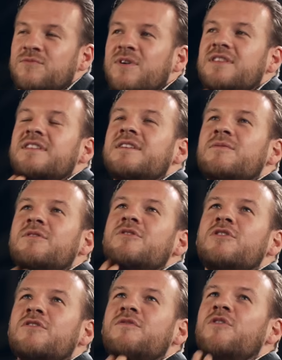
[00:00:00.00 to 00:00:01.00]
One thing we'll
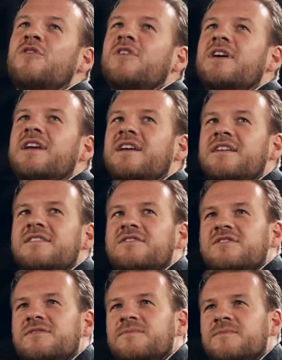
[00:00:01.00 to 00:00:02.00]
look for
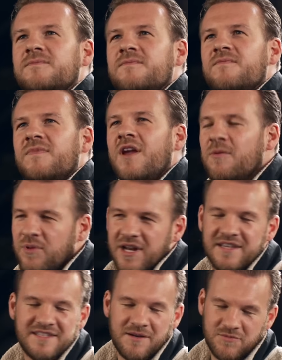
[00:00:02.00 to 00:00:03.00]
is, but
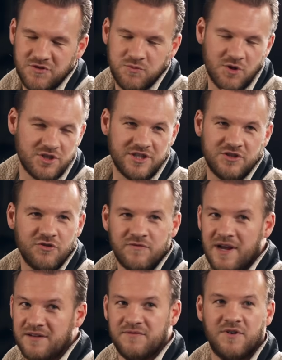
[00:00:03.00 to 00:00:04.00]
let's say I'm just watching two
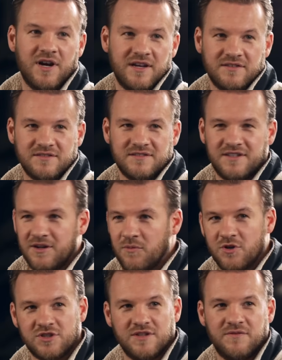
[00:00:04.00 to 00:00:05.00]
random fighters and I'm
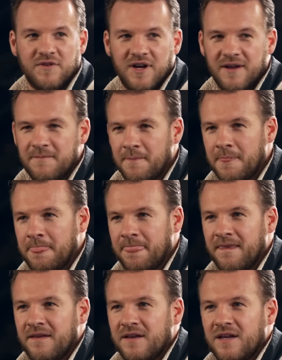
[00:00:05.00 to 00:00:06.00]
watching a fight.
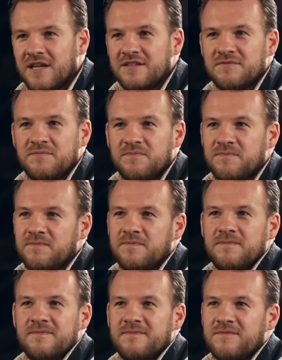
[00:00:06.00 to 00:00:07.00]
And
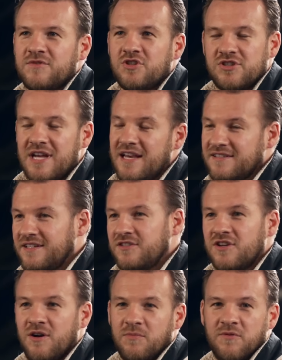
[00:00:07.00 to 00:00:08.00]
just as an
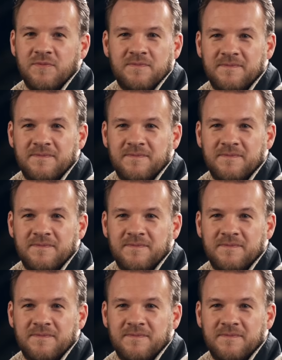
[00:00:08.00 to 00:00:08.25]
example,